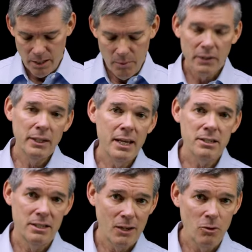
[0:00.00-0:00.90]
among the
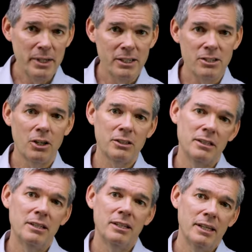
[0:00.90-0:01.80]
nations. I will be
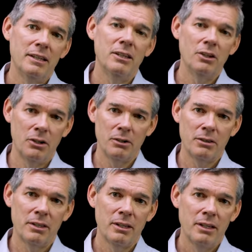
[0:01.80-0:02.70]
exalted in the
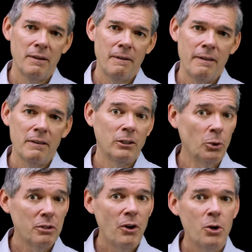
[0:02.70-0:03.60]
earth. The
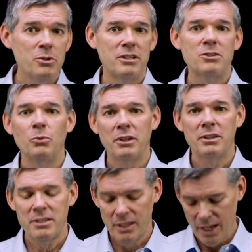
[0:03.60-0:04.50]
Lord of hosts is
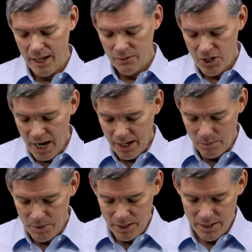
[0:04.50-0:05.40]
with us. The God of
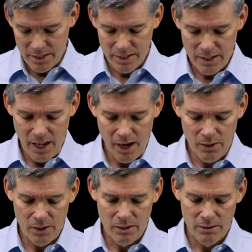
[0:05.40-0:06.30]
Jacob is
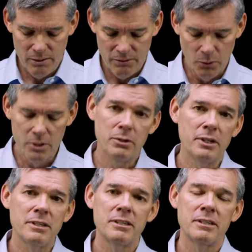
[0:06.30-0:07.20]
our
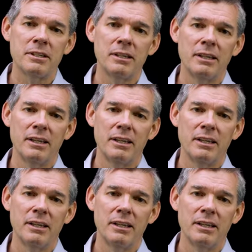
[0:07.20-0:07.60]
fortress.